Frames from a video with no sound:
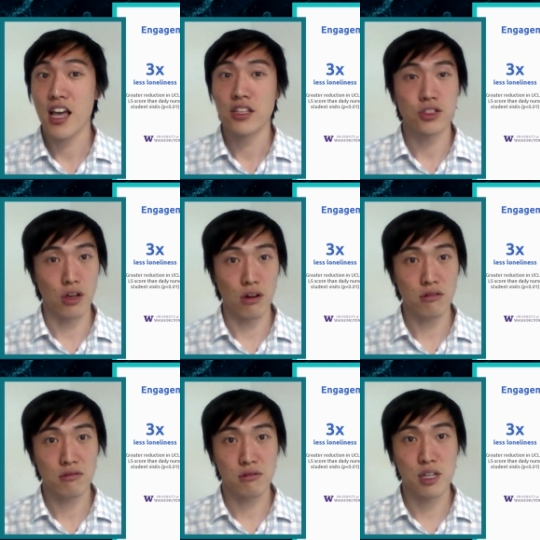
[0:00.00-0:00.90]
So
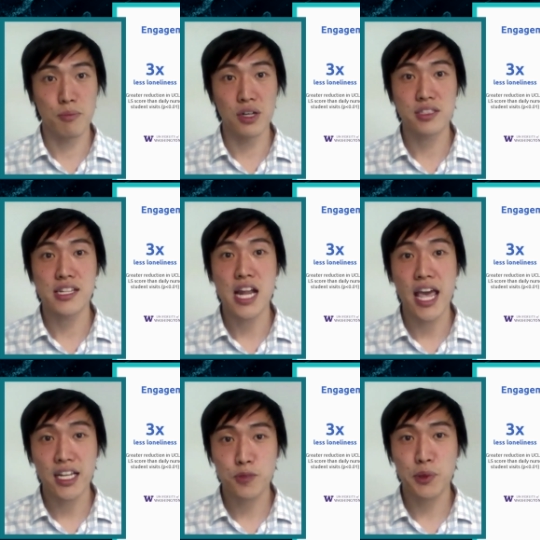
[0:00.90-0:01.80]
we built an
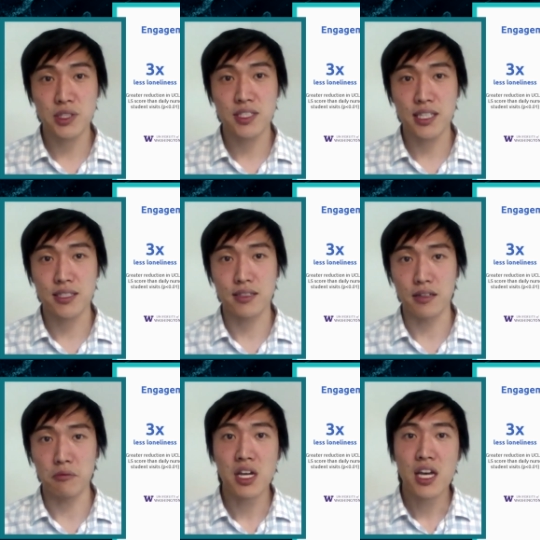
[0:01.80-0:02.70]
expert
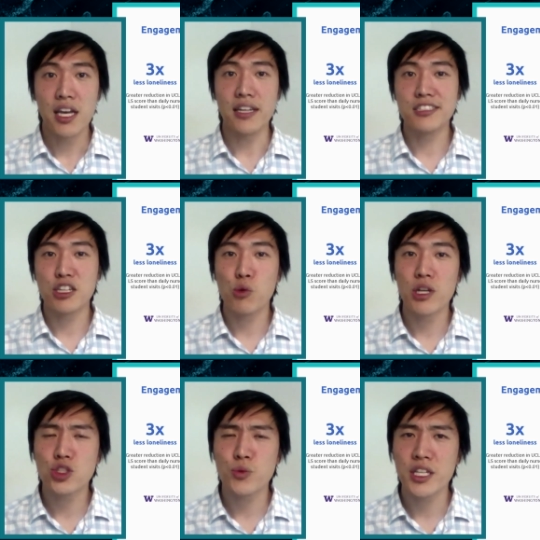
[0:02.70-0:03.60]
system into
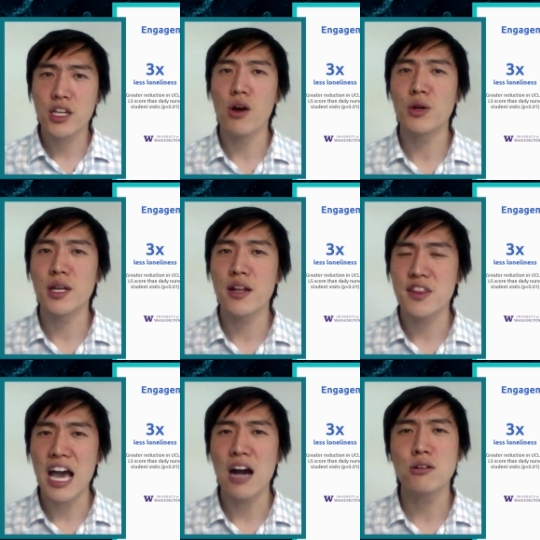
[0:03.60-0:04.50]
which we coded
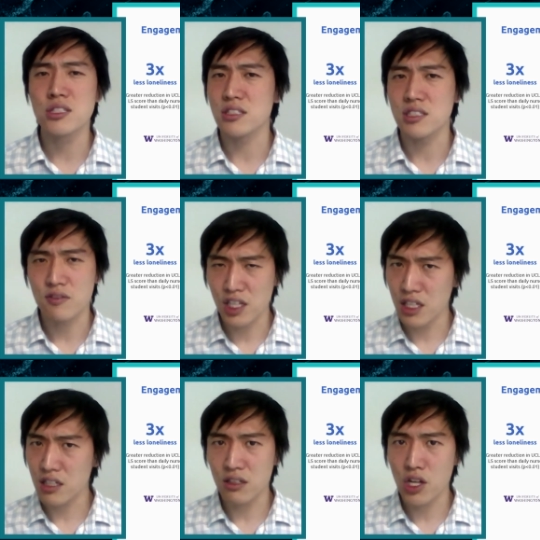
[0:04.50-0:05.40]
thousands of
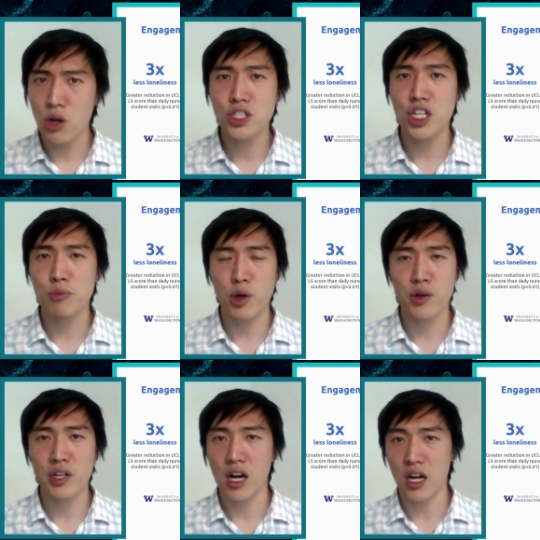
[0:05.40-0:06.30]
clinical coaching
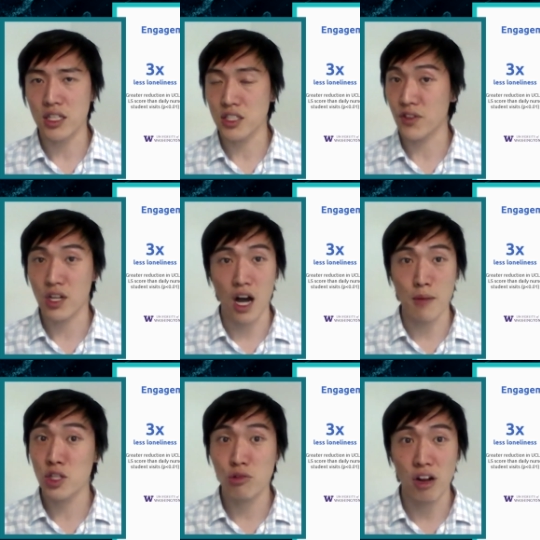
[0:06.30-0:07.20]
protocols for
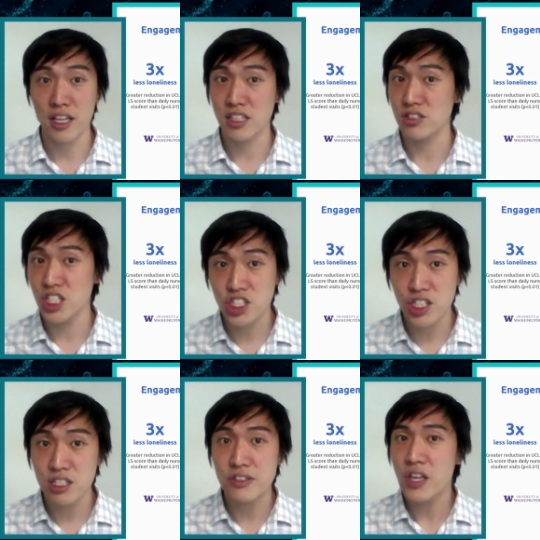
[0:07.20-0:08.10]
common chronic
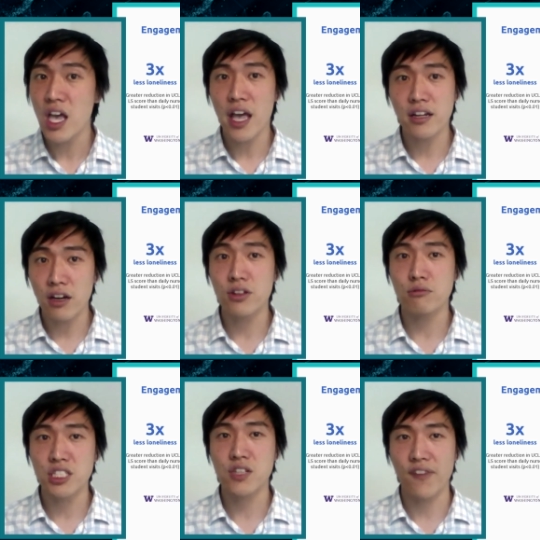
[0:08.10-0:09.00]
conditions and other
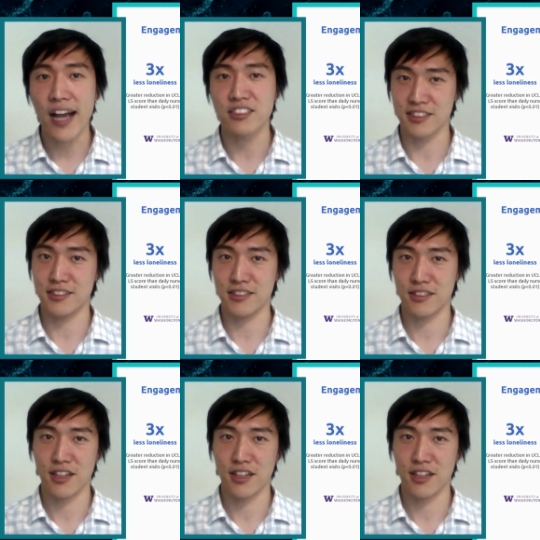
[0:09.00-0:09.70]
risk factors.